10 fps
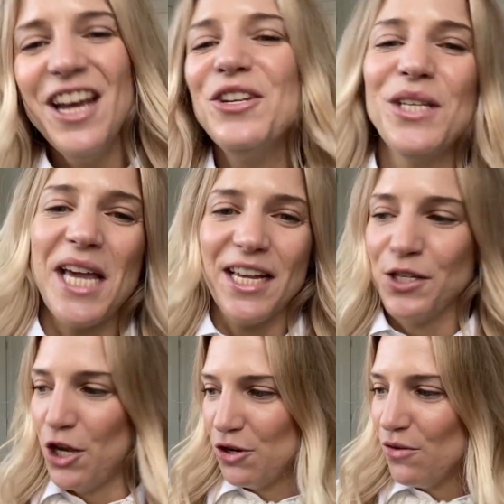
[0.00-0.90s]
So yeah,
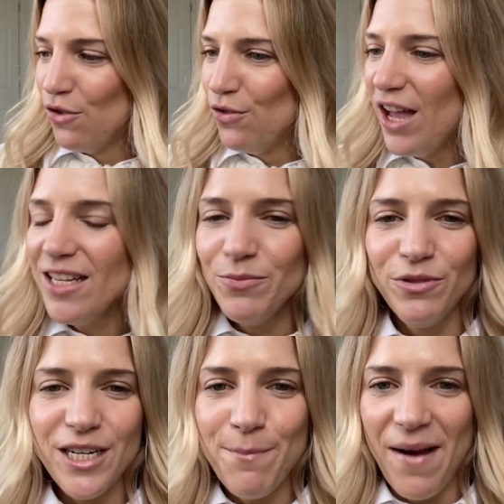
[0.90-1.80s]
so that's
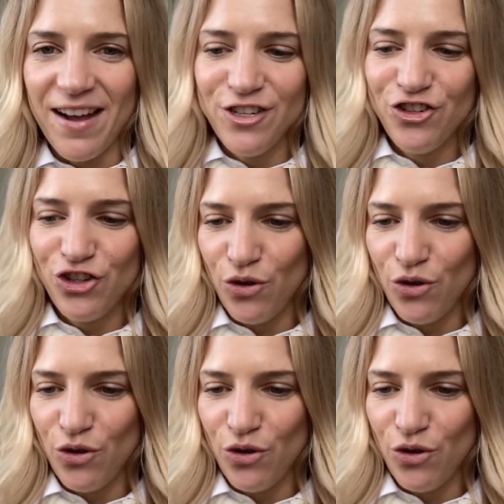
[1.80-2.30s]
pretty much